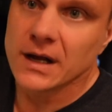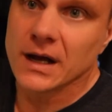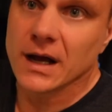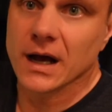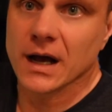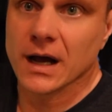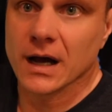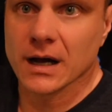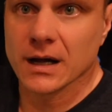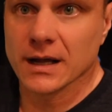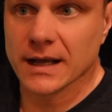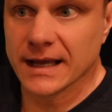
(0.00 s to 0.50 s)

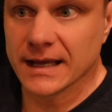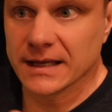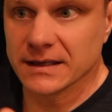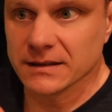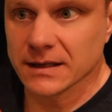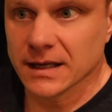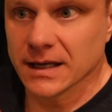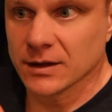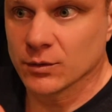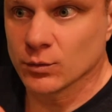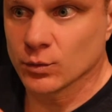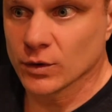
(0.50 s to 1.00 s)

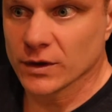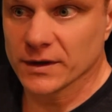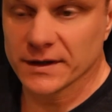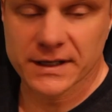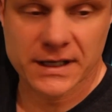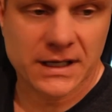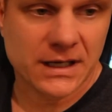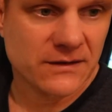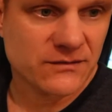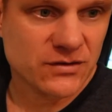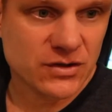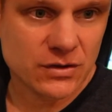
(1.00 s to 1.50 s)
and really
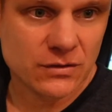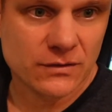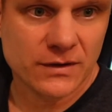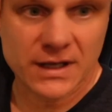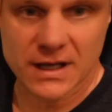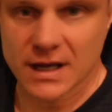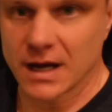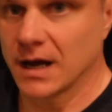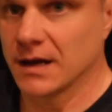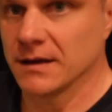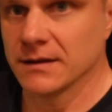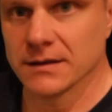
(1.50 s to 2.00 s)
gives you the,